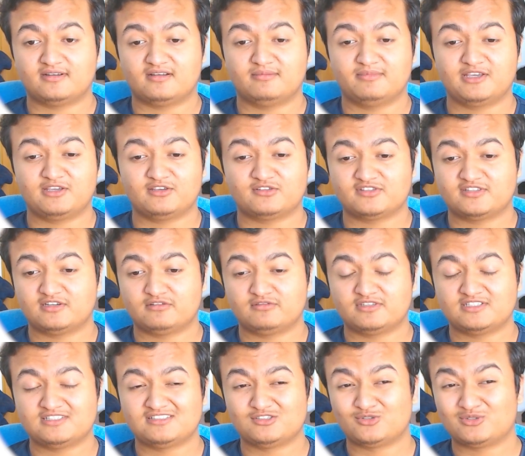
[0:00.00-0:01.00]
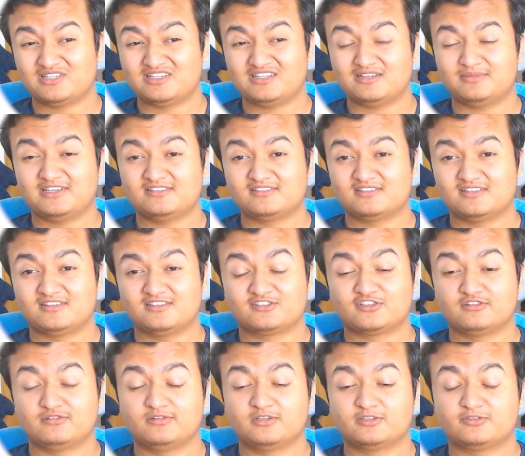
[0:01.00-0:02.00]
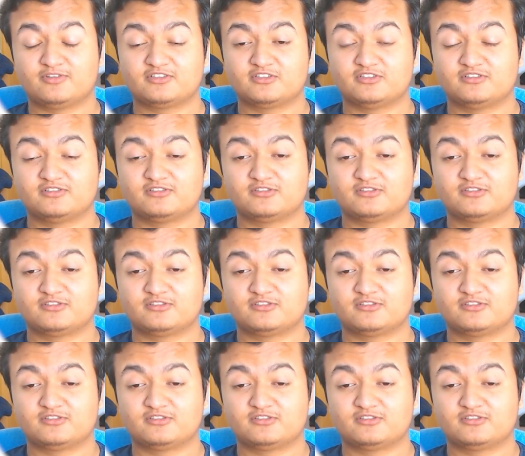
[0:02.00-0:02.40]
because there is no database in a serverless function.